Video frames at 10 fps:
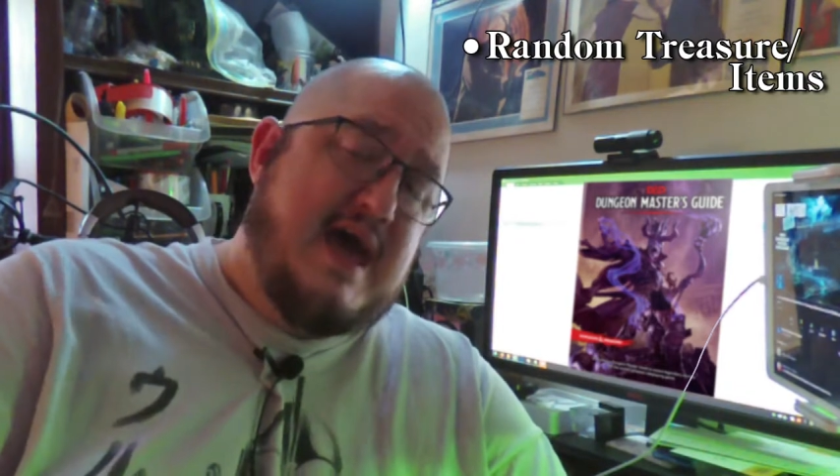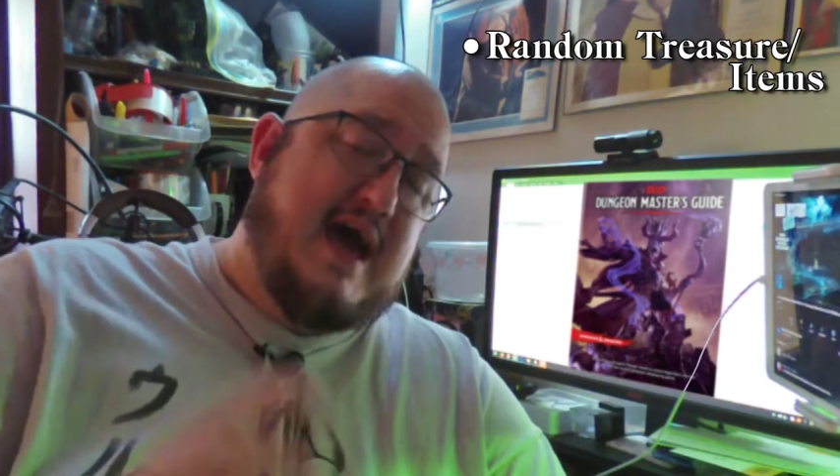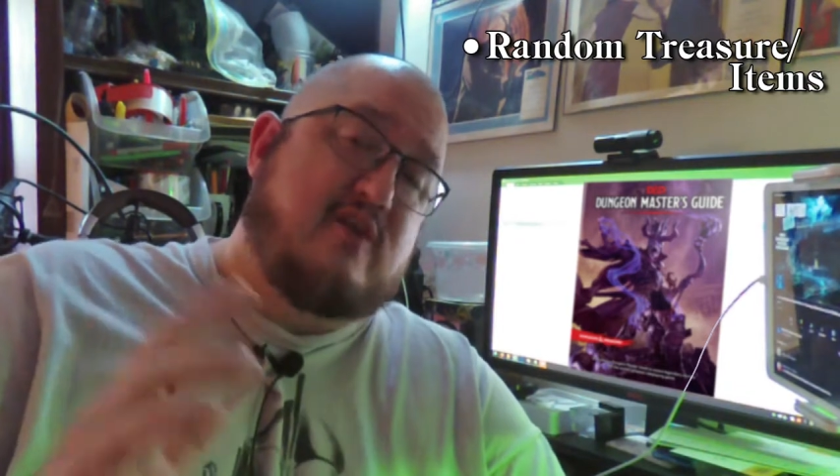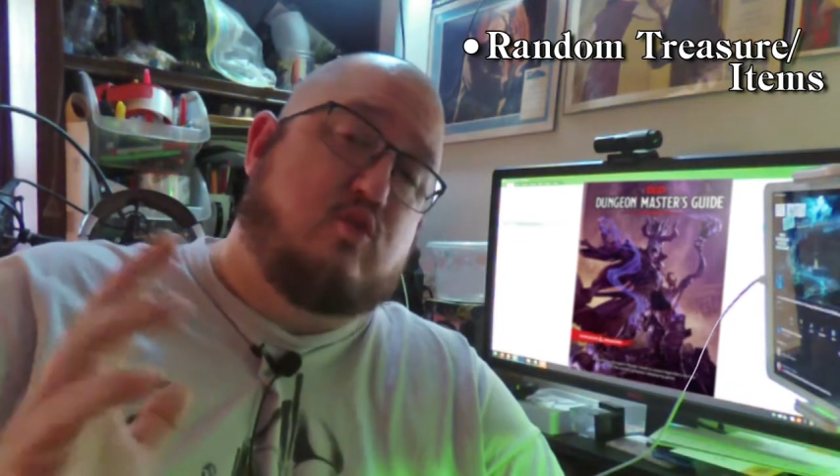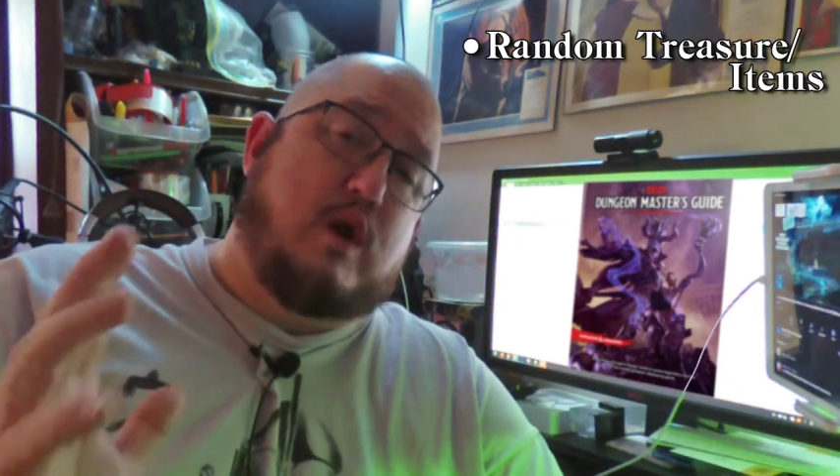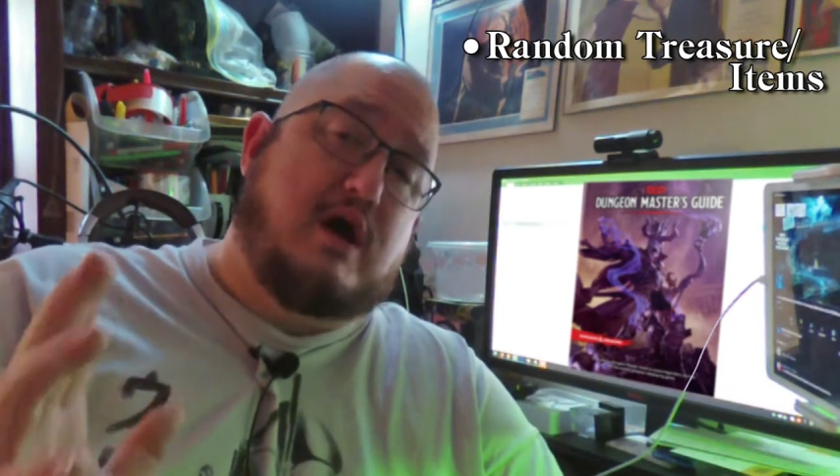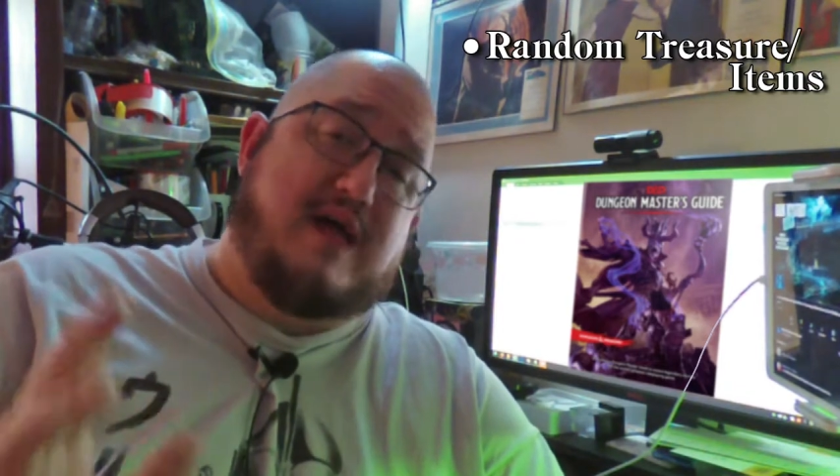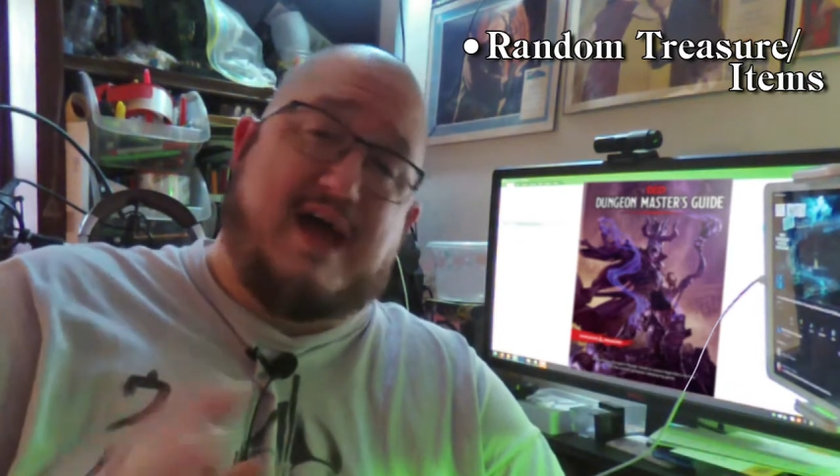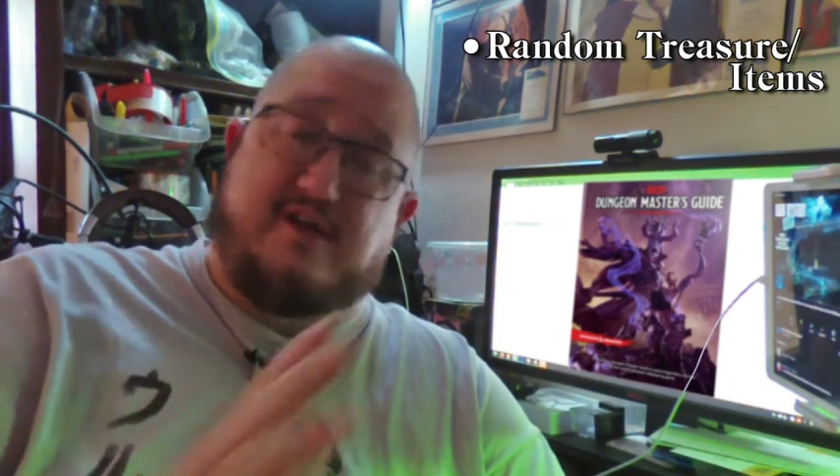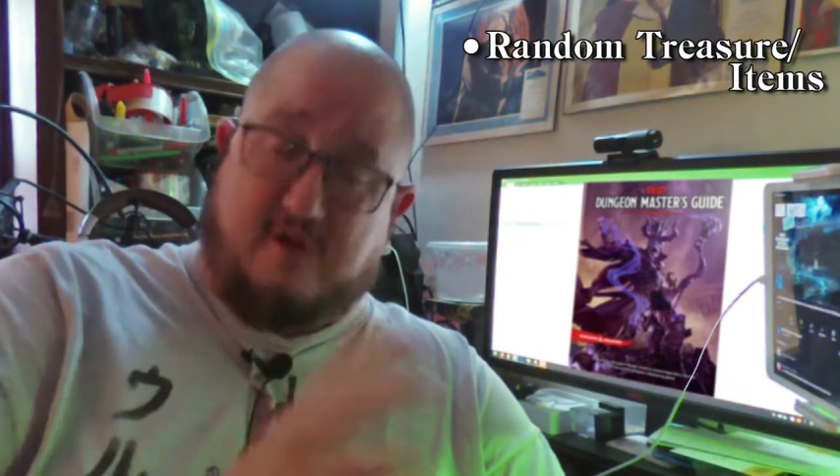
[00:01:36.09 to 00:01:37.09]
as well
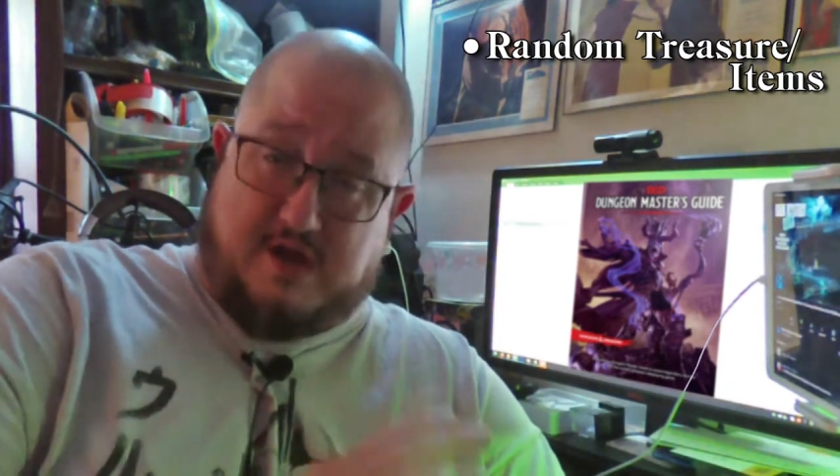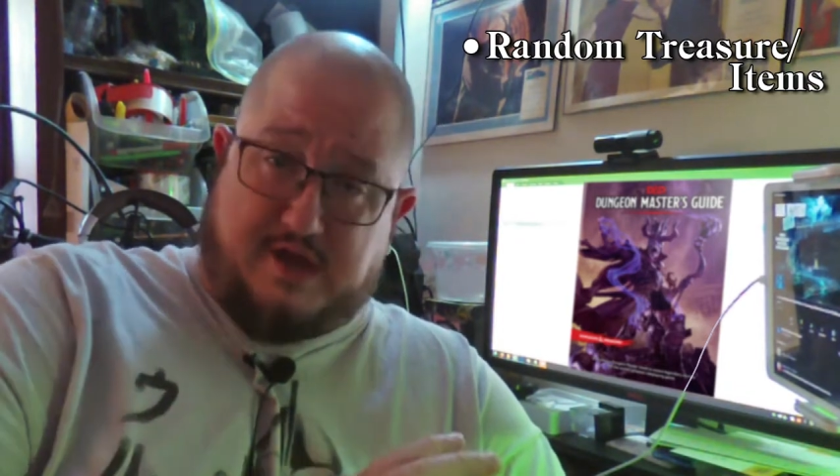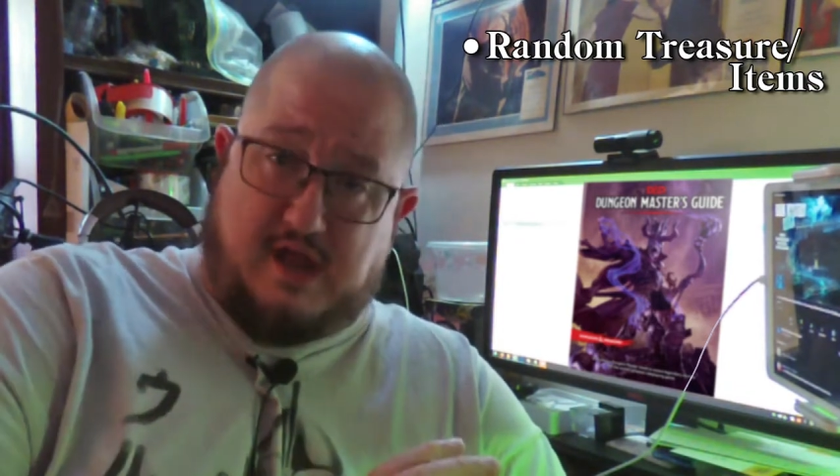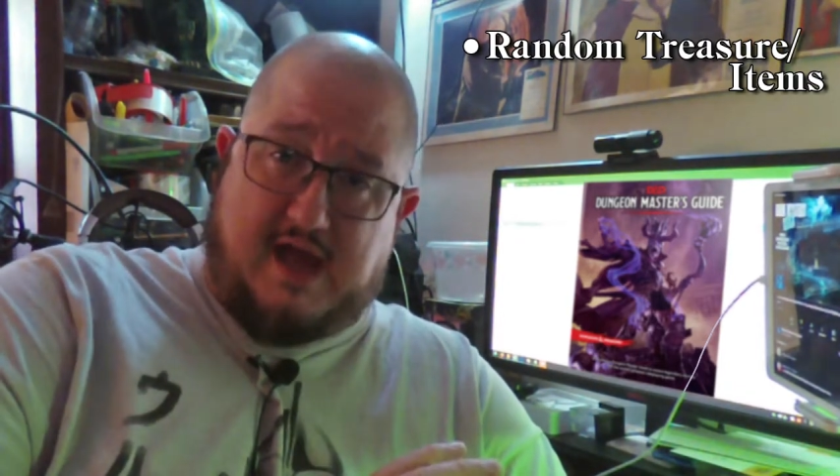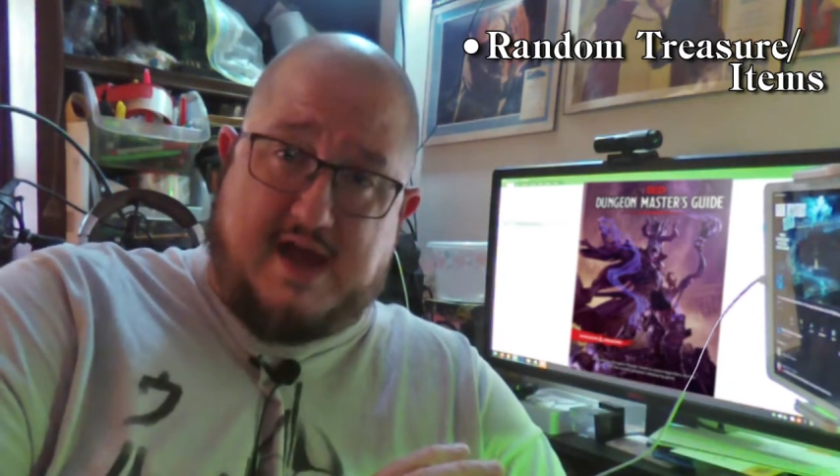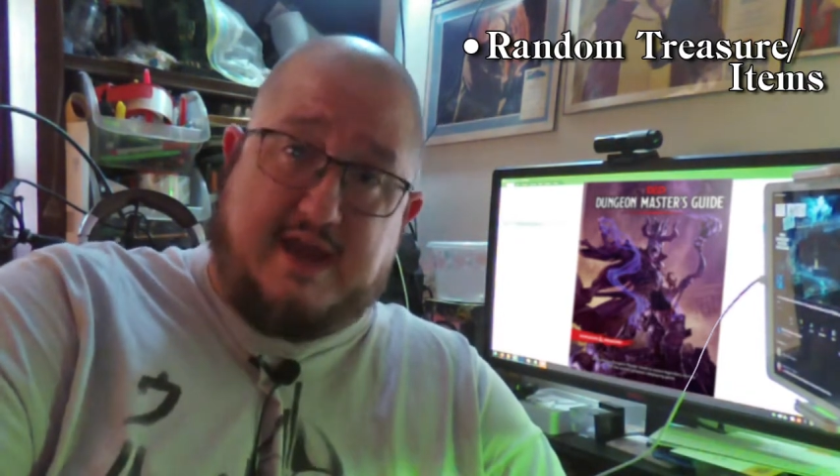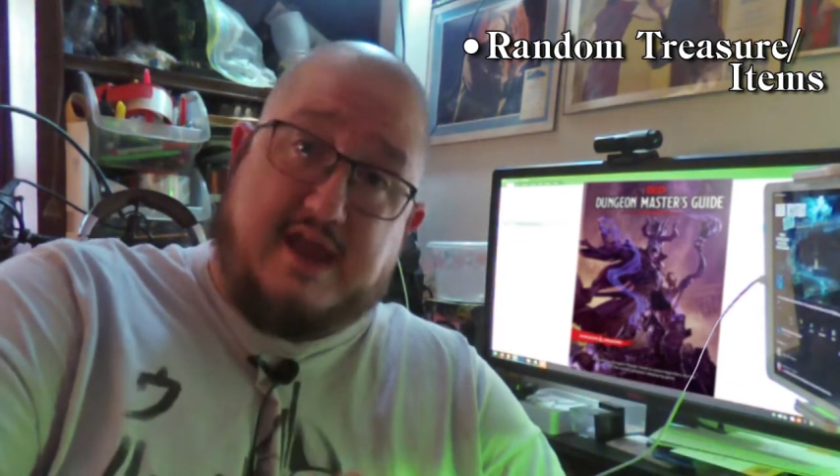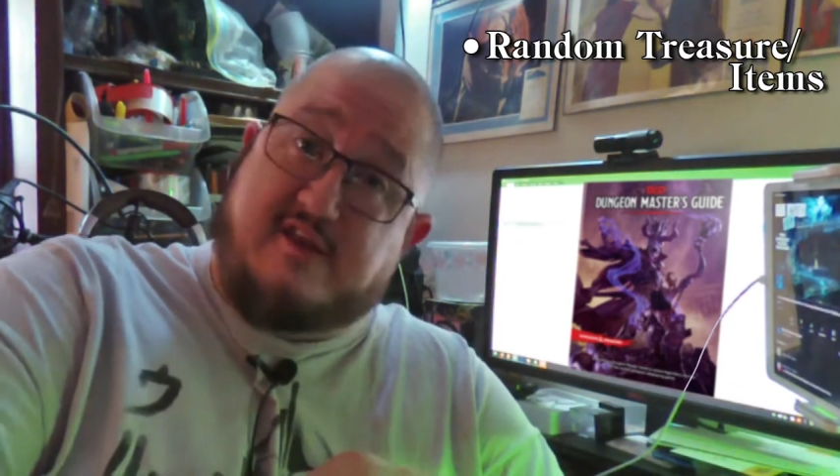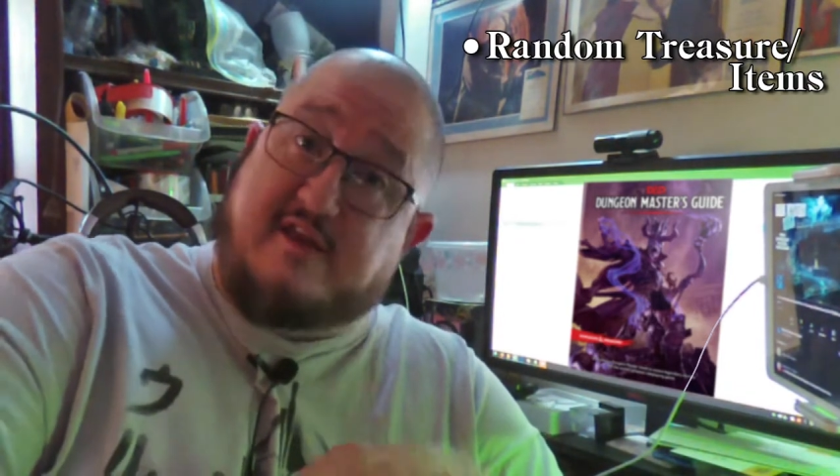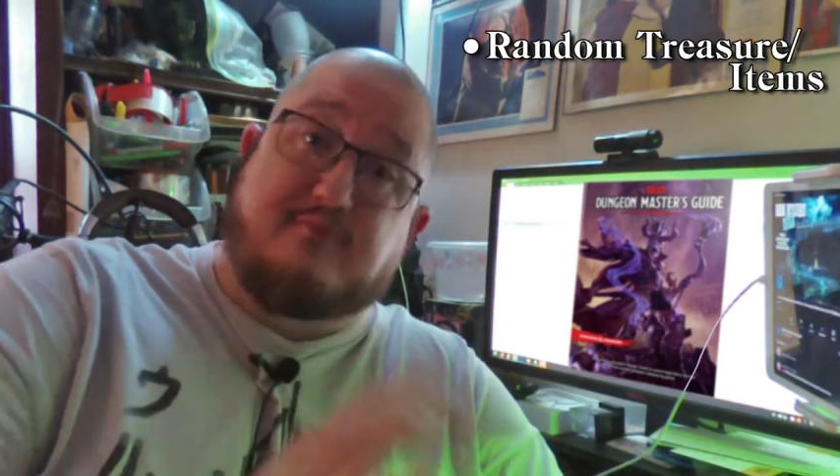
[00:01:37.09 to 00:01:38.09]
as online
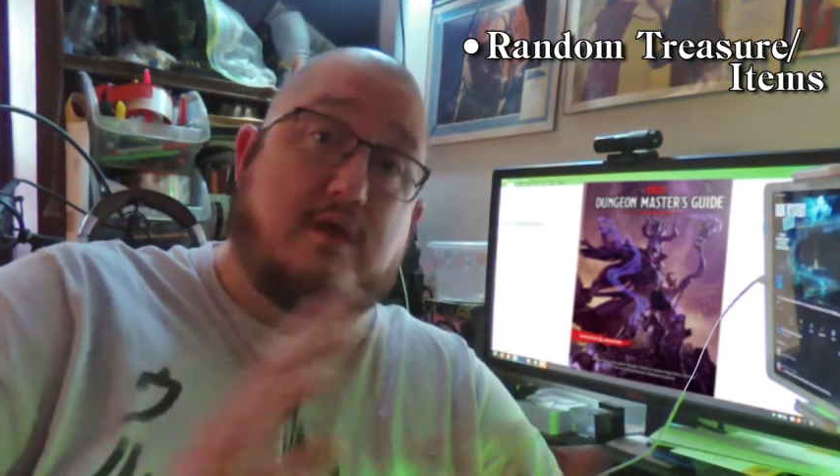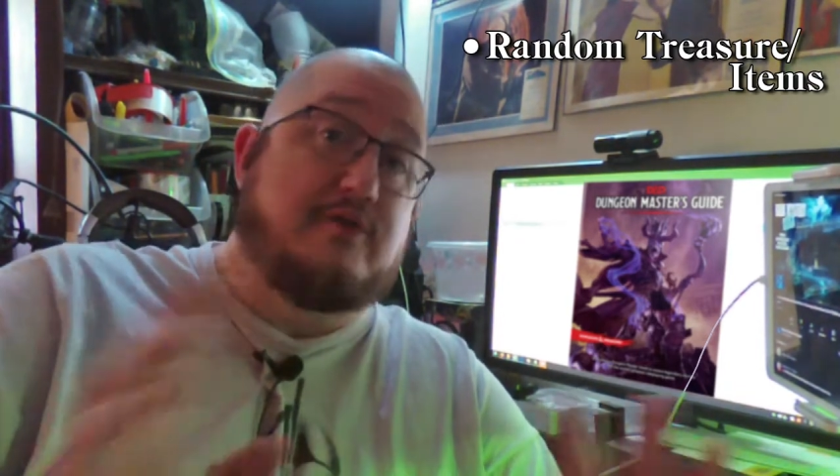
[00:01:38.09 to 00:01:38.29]
and several